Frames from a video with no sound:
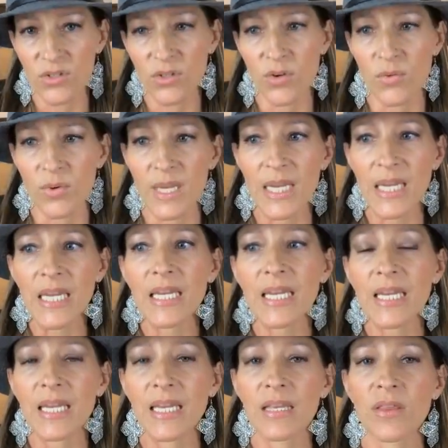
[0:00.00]
So
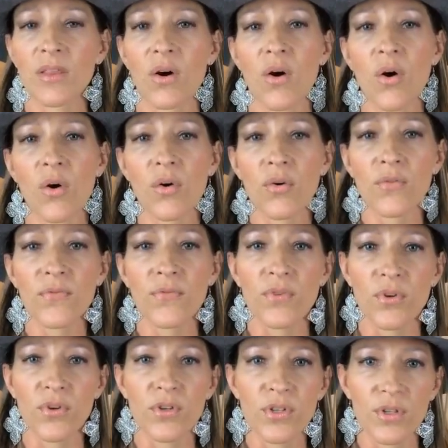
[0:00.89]
eating the whole
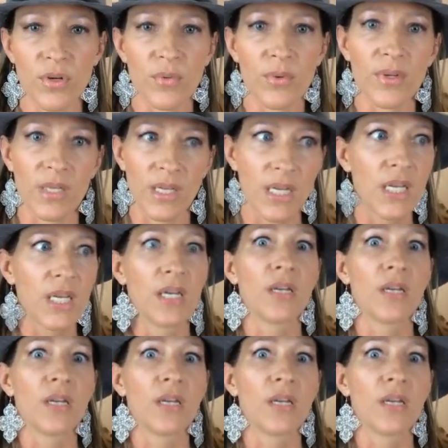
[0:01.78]
food, you know, we